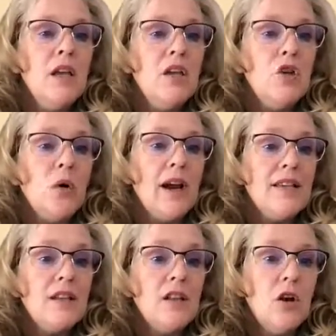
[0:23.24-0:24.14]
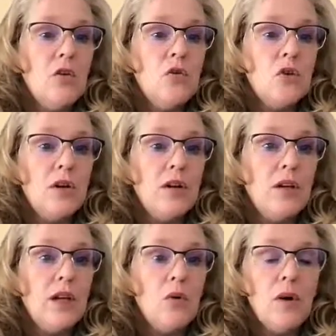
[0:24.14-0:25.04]
Your SLOs are
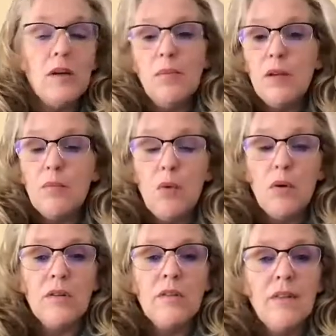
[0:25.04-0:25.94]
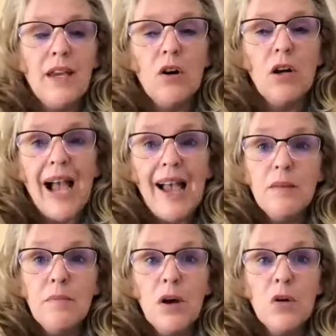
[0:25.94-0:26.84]
incredibly important. They are
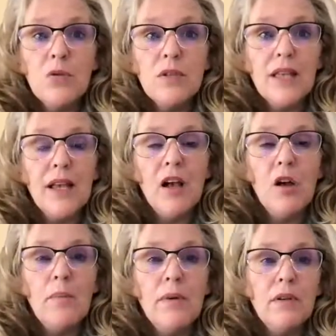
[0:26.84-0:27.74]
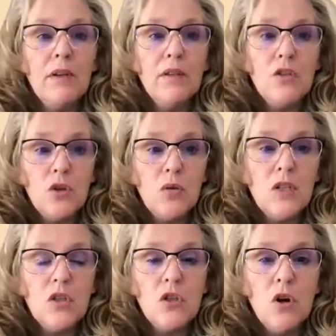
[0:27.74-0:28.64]
guideposts that help
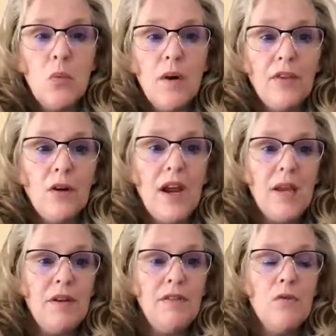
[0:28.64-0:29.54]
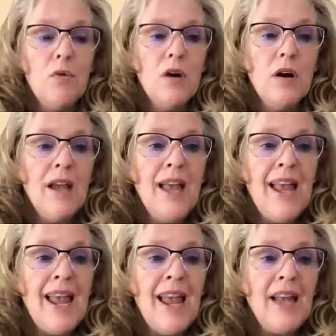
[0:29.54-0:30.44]
students know what they're aiming for.
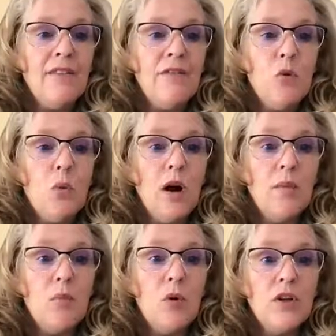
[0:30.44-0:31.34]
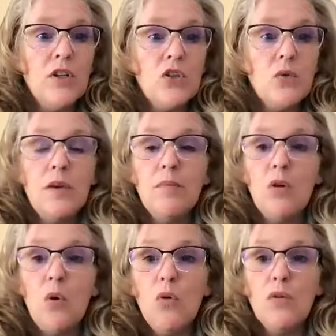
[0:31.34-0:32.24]
And if you want more discrete
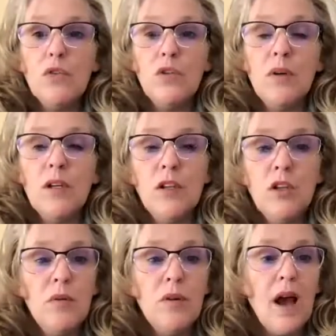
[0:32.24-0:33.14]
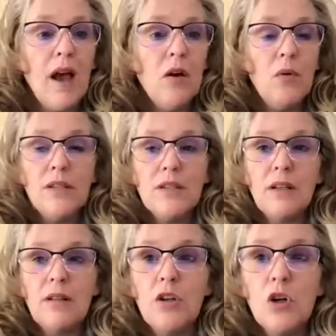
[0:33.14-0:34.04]
goals to include, I always
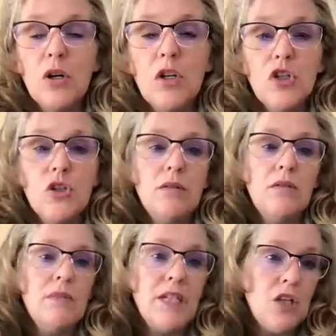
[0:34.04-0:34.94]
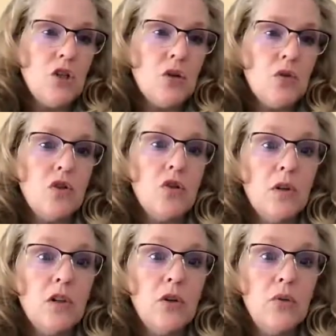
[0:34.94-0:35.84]
encourage teachers to
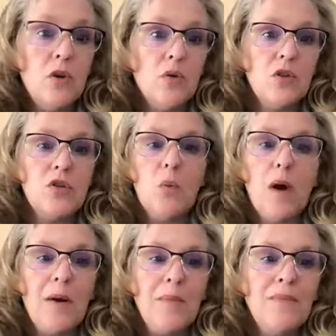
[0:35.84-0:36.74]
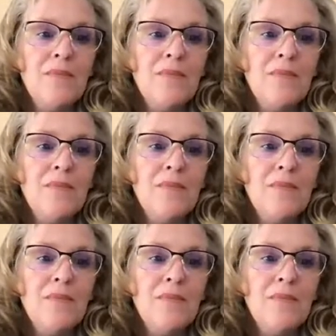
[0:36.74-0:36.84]
include those as well.